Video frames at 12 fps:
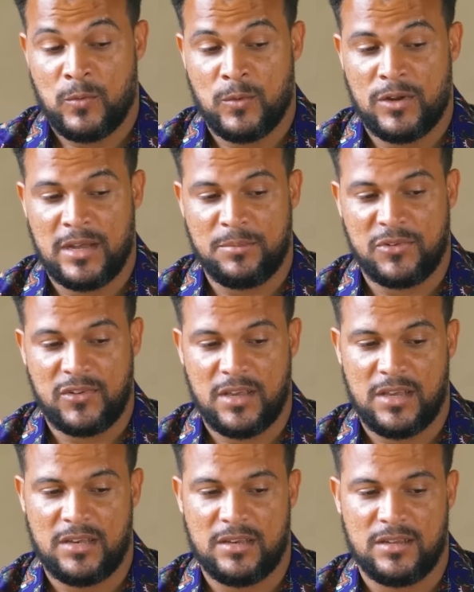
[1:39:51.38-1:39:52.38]
What I'm
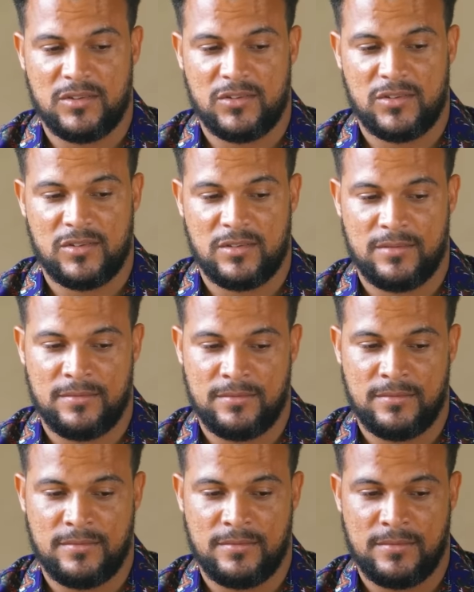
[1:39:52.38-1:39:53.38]
saying is,
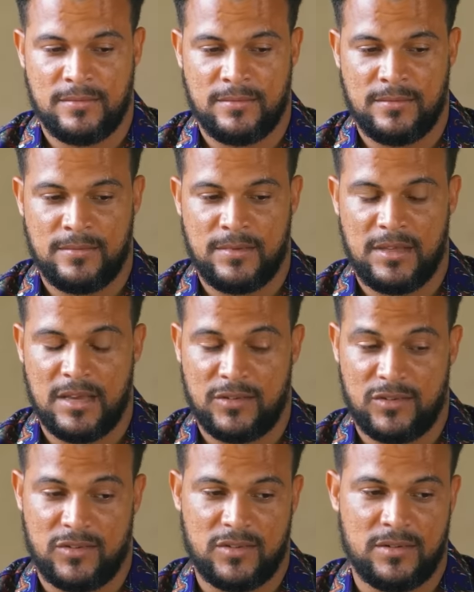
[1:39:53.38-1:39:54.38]

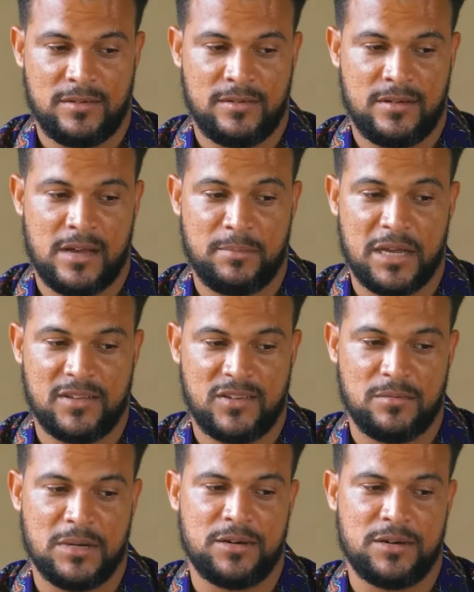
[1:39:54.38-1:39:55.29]
yes, I'm getting